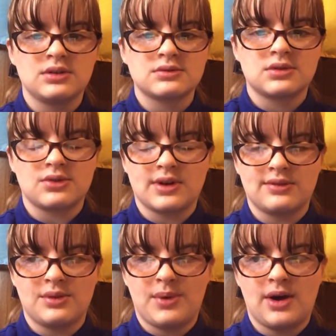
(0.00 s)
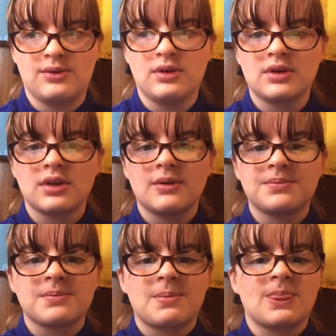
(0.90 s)
to trigger them out,
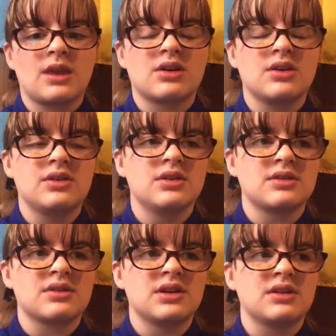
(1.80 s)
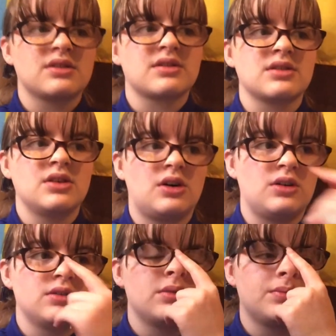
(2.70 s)
because it's not,
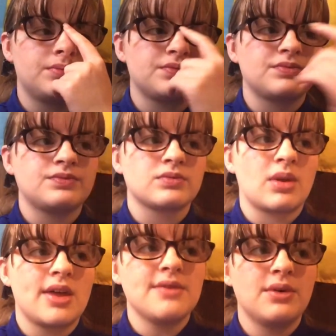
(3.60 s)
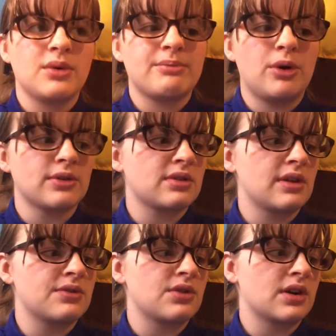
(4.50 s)
even with
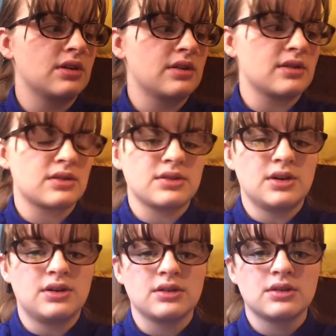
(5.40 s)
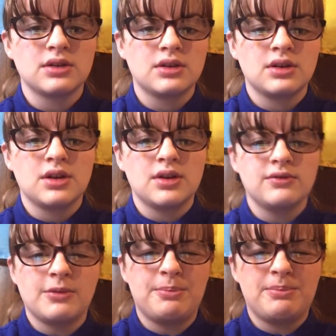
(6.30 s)
positive triggers, it's not
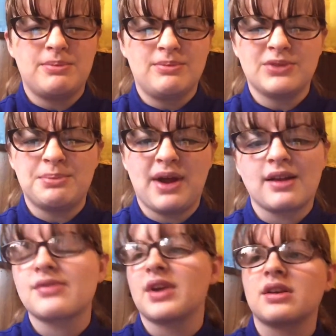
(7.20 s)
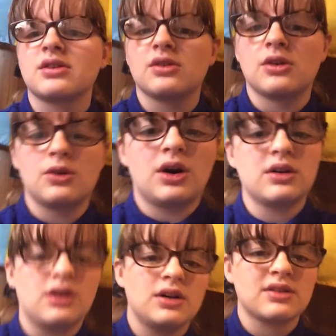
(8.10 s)
the best thing to do.
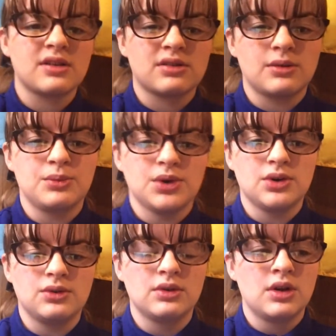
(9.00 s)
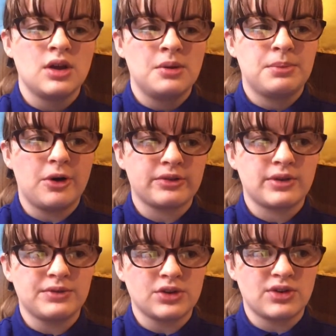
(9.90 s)
Our system will
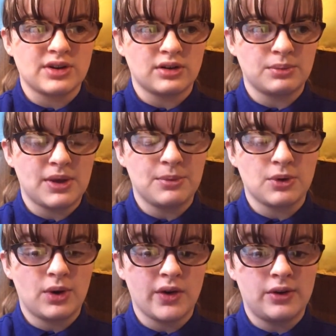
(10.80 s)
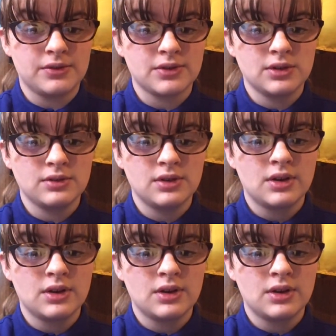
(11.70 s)
positively trigger people quite often,